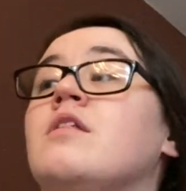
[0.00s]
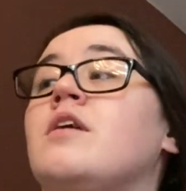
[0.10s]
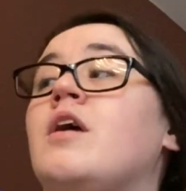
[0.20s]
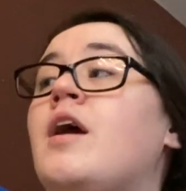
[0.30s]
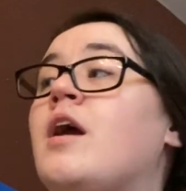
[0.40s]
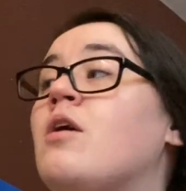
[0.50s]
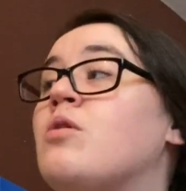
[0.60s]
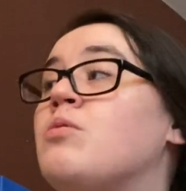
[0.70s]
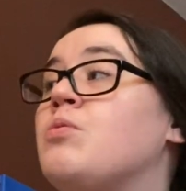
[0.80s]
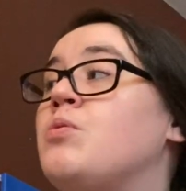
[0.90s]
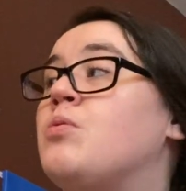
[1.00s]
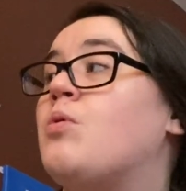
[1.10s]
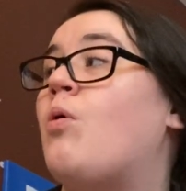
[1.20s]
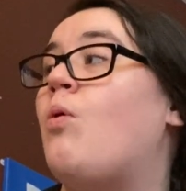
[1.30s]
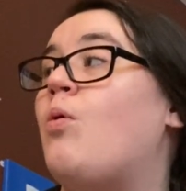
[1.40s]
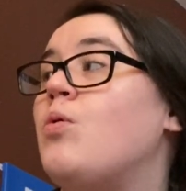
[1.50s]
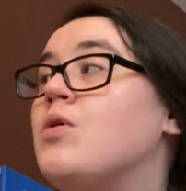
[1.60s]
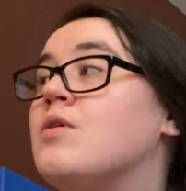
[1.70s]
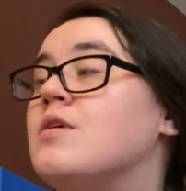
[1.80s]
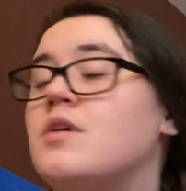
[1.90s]
The air grew cold.
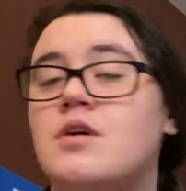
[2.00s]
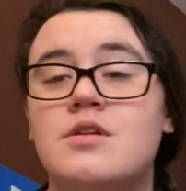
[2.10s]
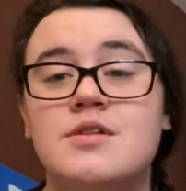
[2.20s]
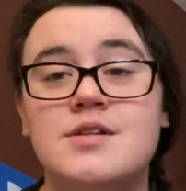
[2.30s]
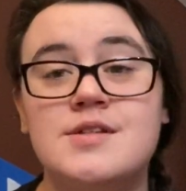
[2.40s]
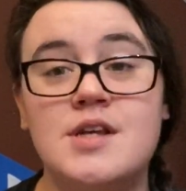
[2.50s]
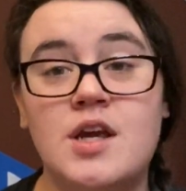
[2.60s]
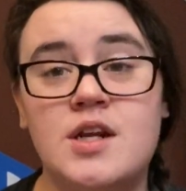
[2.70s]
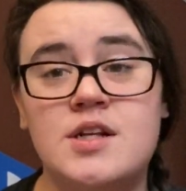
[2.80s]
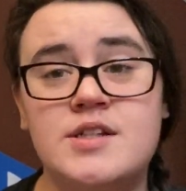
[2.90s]
The singing and